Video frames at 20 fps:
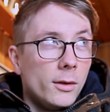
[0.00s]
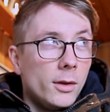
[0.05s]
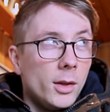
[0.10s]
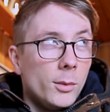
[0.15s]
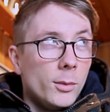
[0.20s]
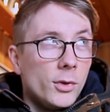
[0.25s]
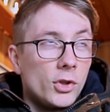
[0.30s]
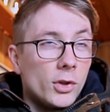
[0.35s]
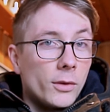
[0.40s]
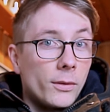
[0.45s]

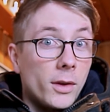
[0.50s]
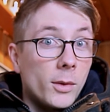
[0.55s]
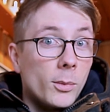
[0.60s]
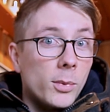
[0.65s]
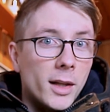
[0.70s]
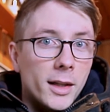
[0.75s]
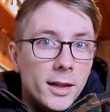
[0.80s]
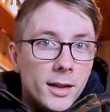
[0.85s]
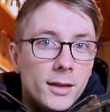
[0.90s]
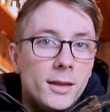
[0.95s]
image of the
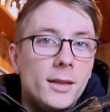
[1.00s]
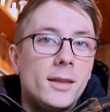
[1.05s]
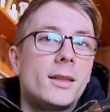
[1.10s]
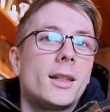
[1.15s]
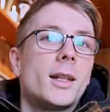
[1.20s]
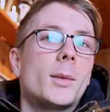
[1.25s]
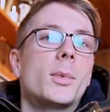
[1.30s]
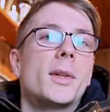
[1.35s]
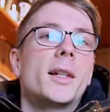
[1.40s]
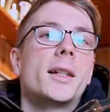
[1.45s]

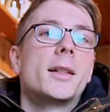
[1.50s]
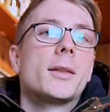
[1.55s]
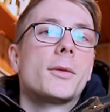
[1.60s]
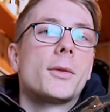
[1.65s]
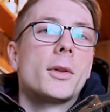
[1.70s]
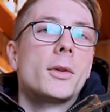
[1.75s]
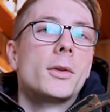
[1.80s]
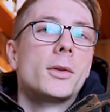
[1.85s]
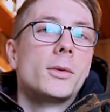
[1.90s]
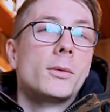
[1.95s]
Pleiades, I played
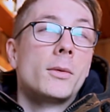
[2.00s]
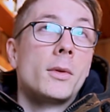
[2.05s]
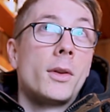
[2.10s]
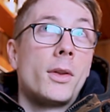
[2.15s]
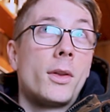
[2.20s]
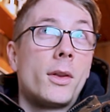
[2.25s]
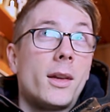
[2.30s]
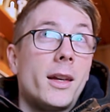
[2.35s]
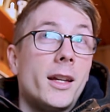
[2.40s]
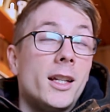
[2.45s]
around
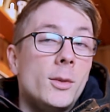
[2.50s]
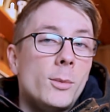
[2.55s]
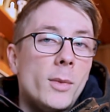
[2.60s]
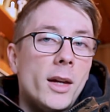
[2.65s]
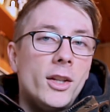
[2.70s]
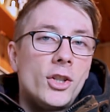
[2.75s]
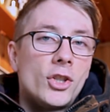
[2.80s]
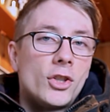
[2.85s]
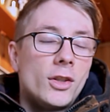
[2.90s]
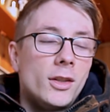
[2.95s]
with
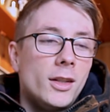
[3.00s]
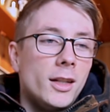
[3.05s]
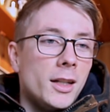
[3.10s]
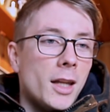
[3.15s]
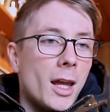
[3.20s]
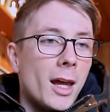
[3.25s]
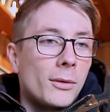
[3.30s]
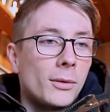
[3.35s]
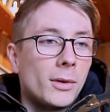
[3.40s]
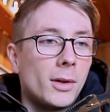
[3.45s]
animation
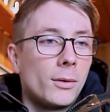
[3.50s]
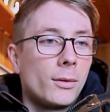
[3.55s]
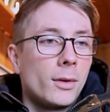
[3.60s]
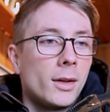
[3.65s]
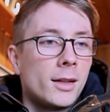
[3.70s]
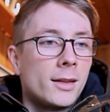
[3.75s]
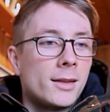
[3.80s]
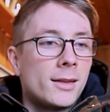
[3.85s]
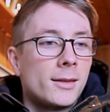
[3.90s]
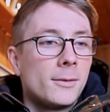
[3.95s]
in After
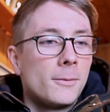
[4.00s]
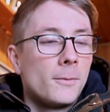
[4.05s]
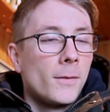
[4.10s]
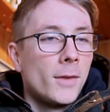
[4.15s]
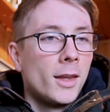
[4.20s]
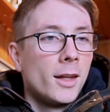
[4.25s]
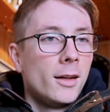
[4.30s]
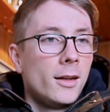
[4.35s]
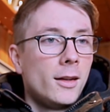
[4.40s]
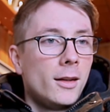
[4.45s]
Effects.
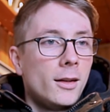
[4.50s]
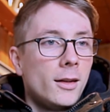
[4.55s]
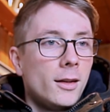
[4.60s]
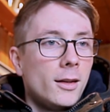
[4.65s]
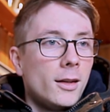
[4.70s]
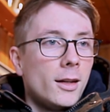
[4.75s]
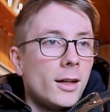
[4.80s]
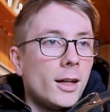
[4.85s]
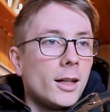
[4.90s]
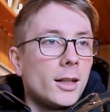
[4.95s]

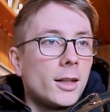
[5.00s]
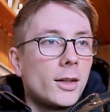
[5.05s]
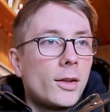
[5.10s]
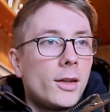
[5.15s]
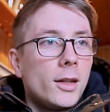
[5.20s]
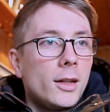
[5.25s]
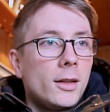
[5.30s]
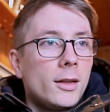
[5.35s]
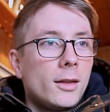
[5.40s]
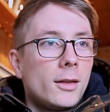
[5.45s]
And I
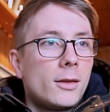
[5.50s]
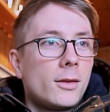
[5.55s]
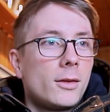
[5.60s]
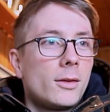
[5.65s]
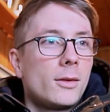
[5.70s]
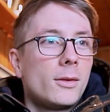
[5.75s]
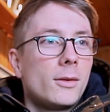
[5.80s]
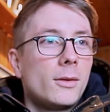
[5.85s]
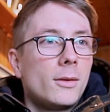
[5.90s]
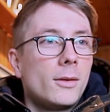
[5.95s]

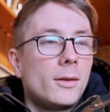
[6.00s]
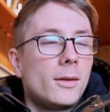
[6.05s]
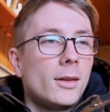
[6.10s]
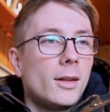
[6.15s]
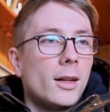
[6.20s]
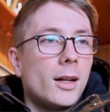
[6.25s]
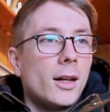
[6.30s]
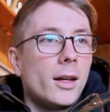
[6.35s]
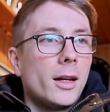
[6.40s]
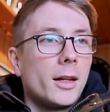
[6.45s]
think
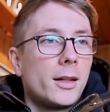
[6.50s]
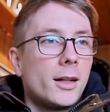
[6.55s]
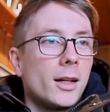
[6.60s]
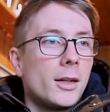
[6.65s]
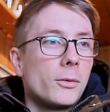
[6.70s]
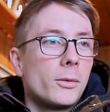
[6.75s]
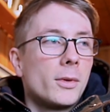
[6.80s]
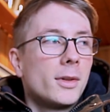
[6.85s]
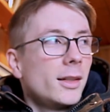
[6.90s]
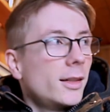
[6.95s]
I
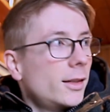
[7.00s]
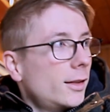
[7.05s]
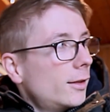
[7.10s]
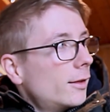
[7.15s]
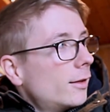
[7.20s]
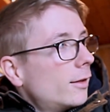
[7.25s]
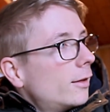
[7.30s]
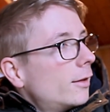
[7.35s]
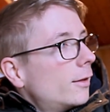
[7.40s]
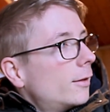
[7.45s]
can really